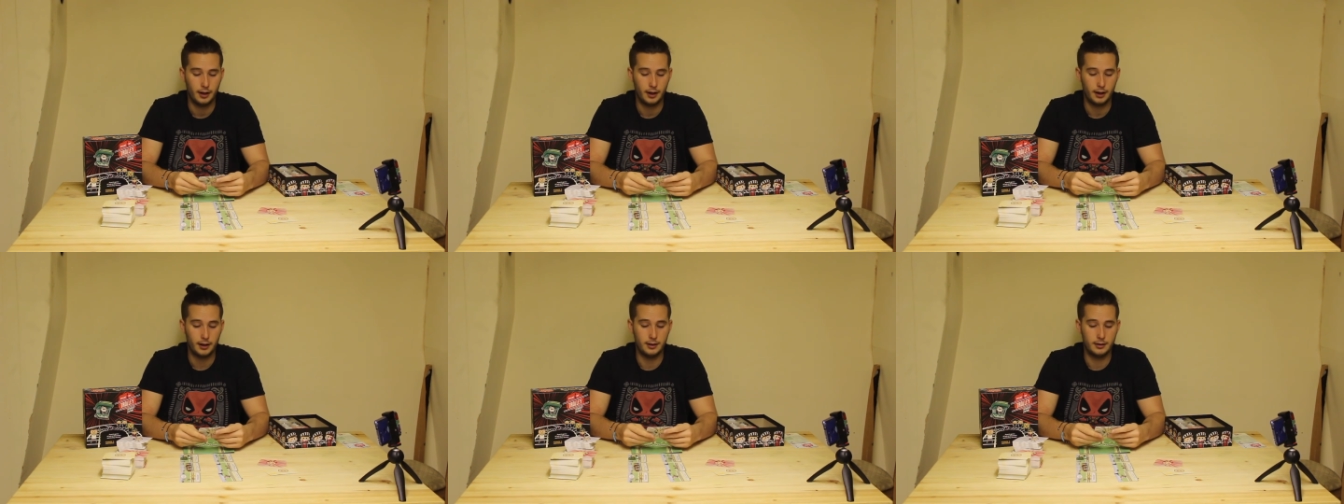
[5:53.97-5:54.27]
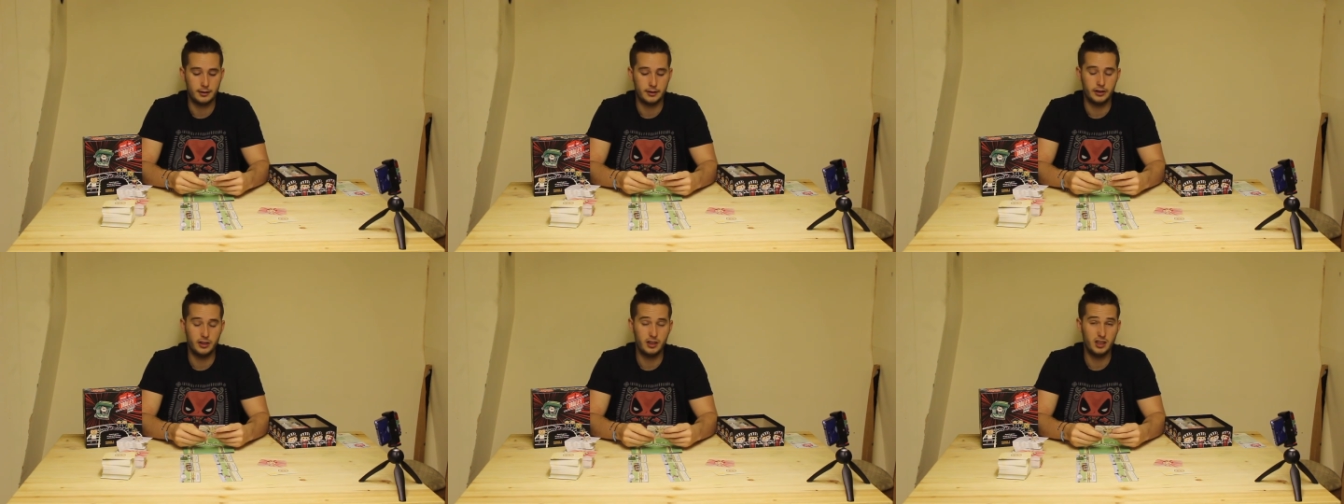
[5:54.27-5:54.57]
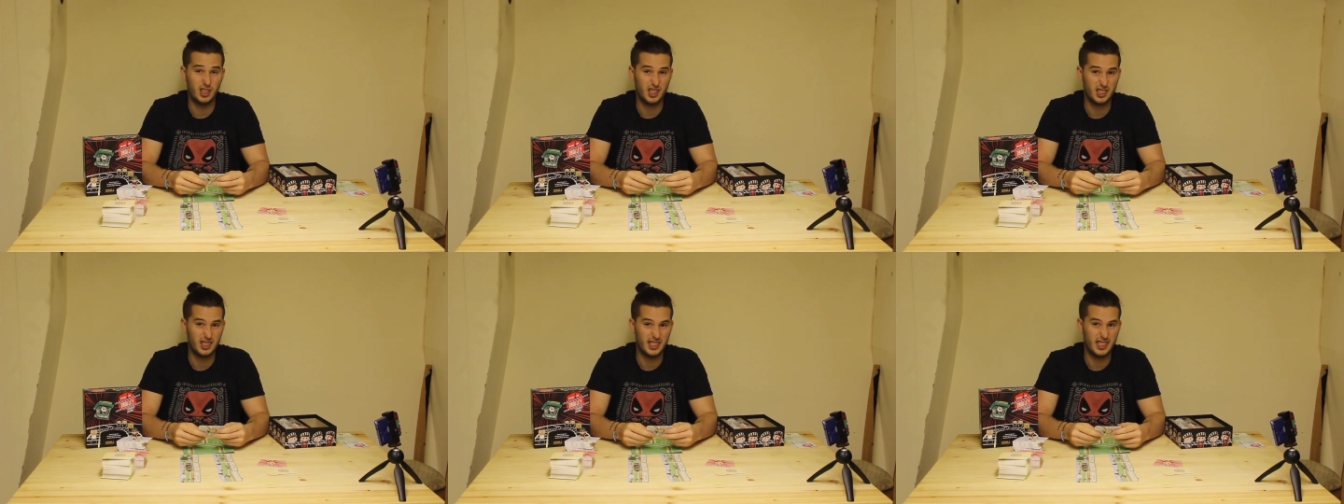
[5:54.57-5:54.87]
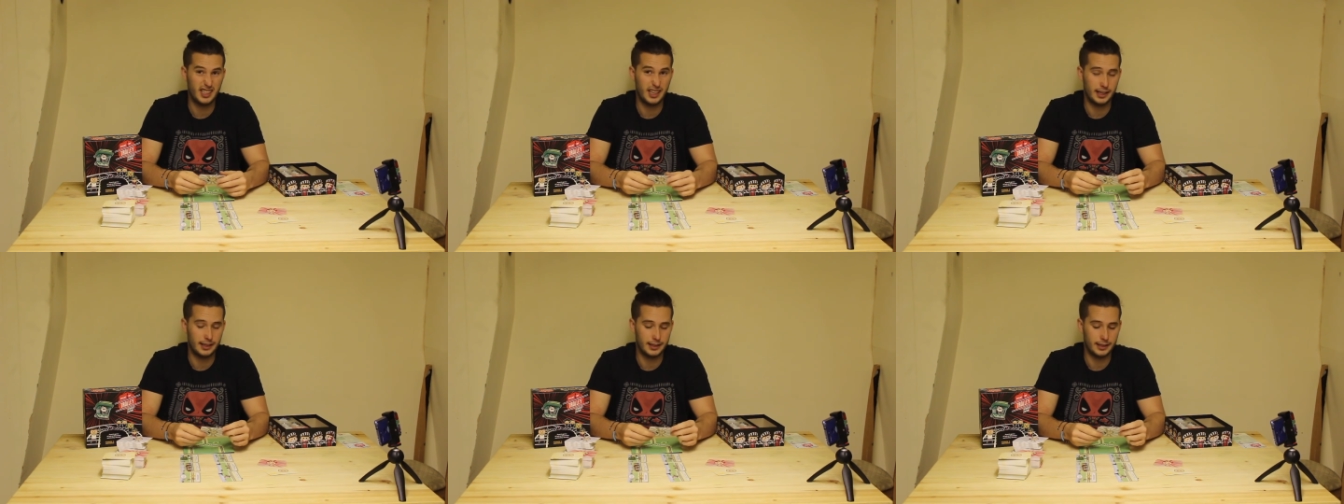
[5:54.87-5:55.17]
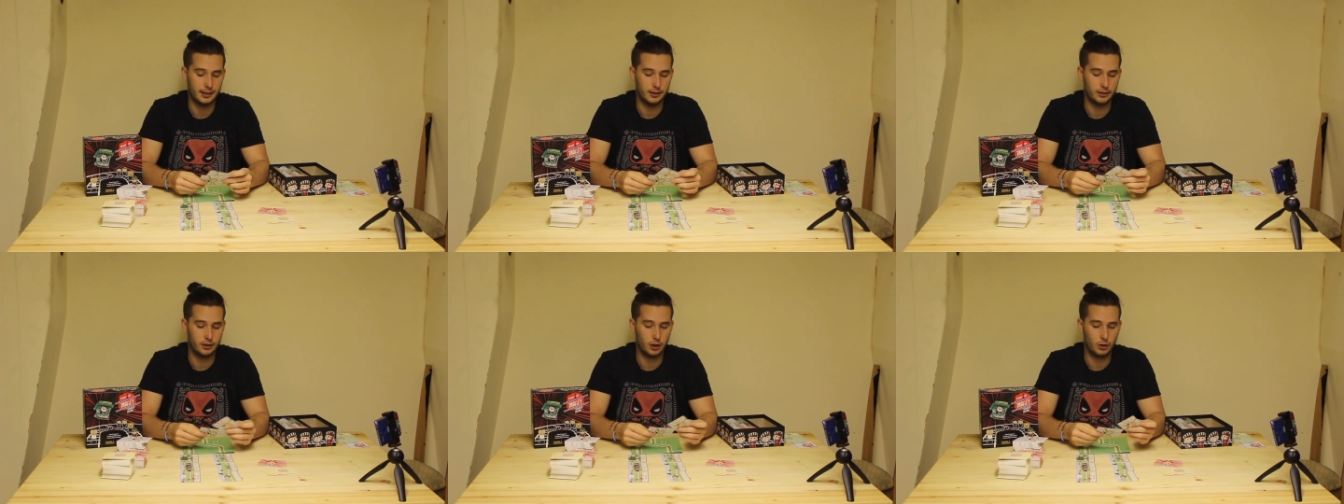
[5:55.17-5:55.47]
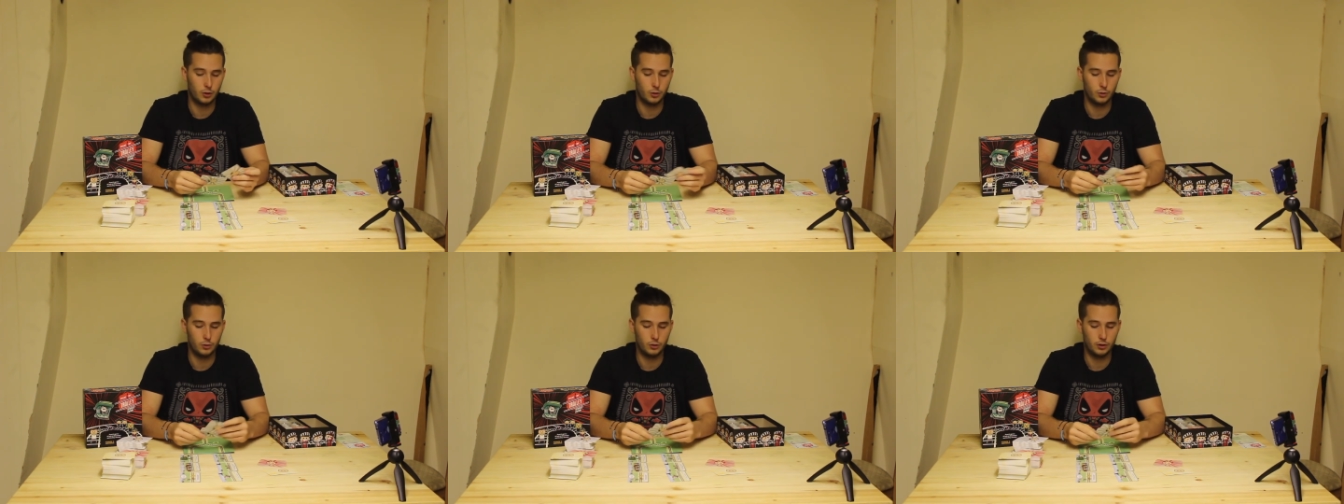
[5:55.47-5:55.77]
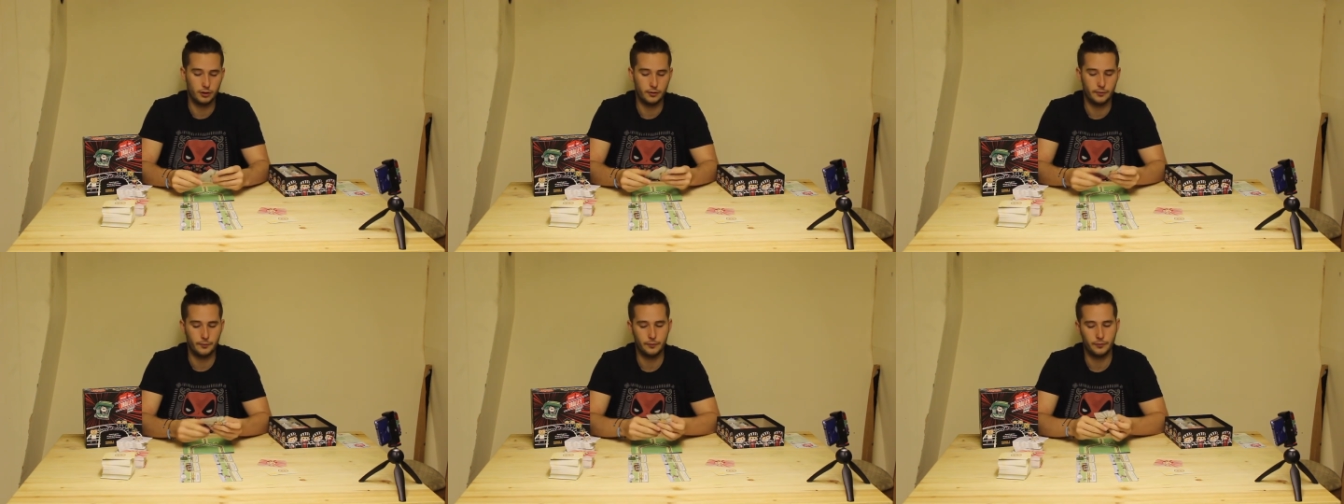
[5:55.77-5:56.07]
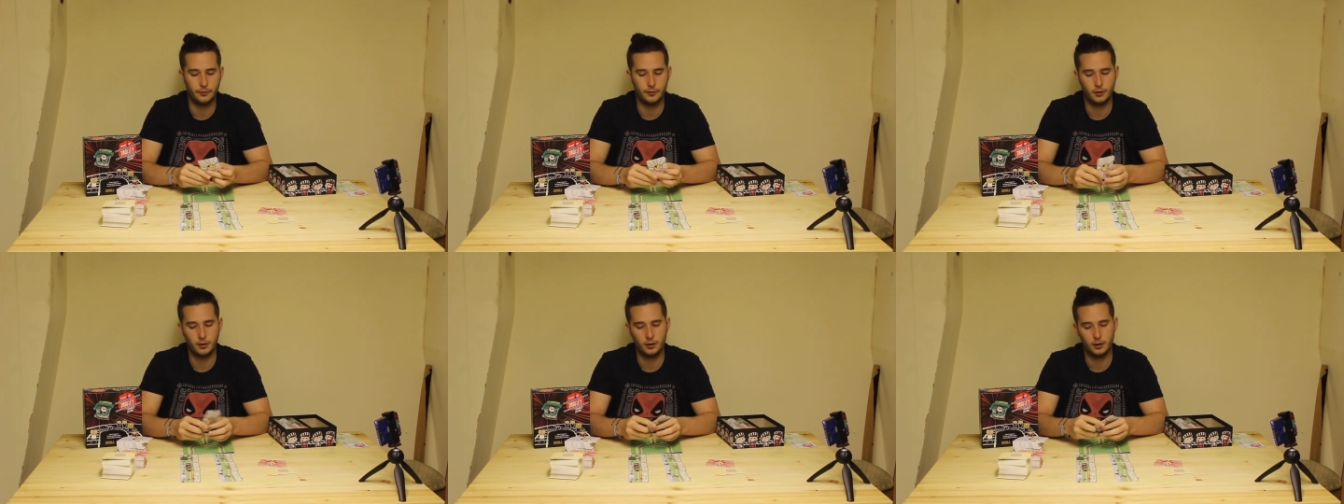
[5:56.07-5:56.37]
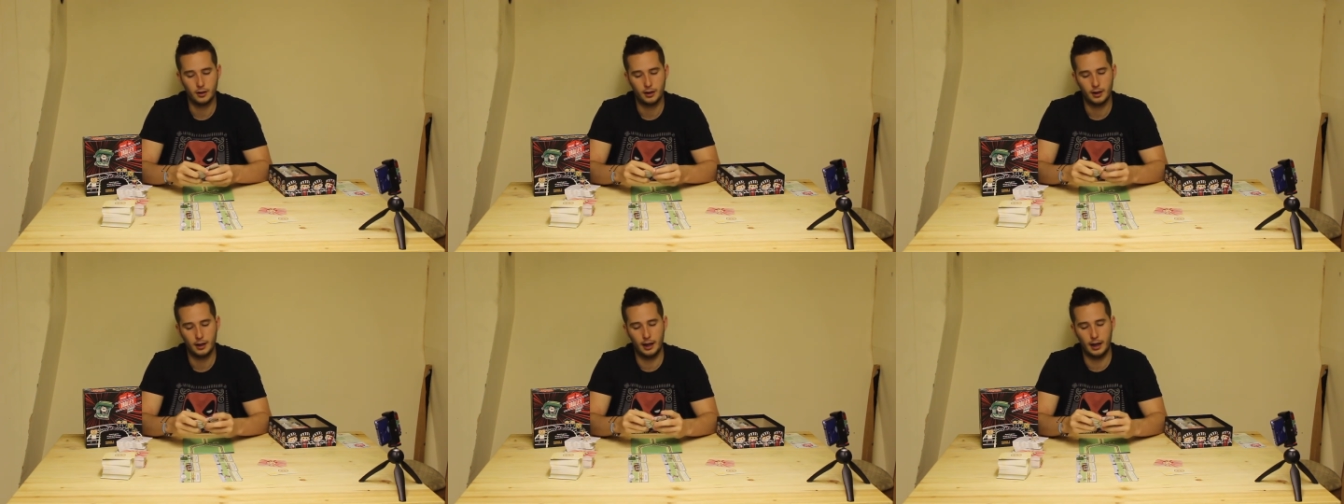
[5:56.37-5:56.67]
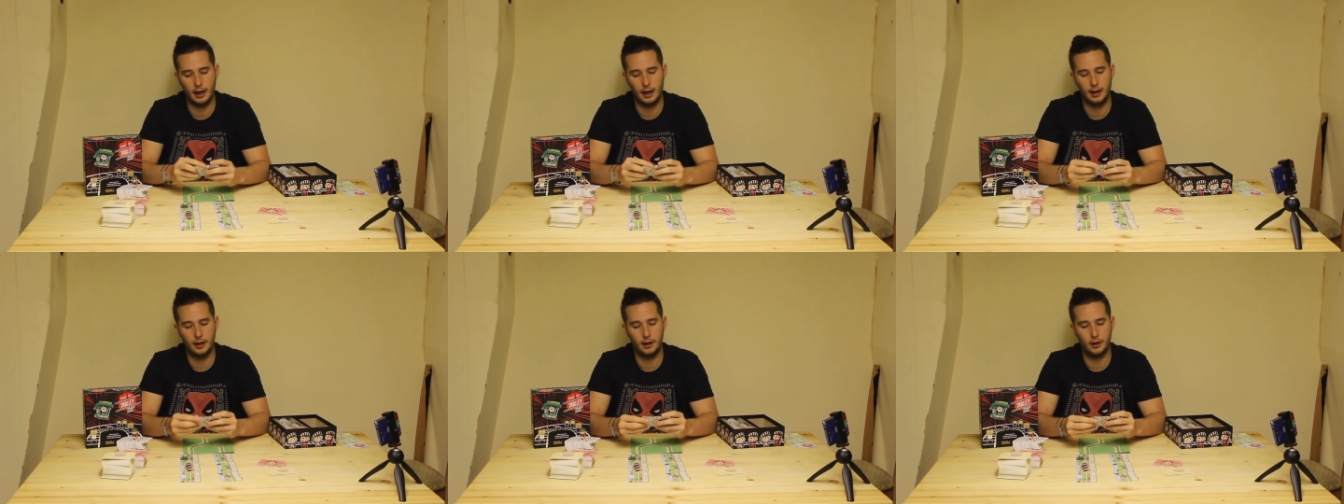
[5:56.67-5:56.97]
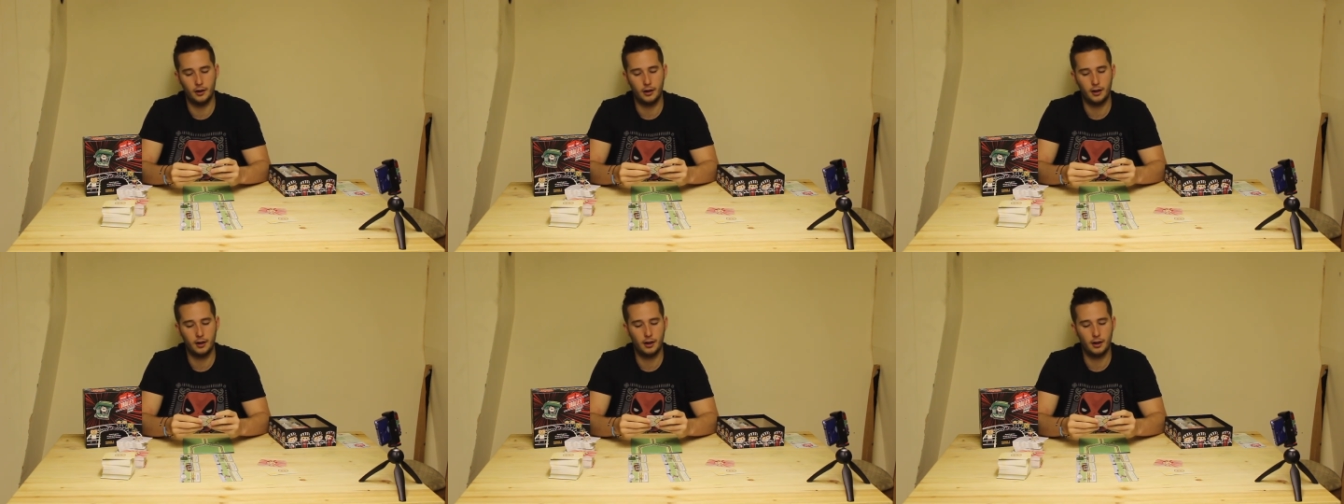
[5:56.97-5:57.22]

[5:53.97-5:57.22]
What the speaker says: is 98 years old, and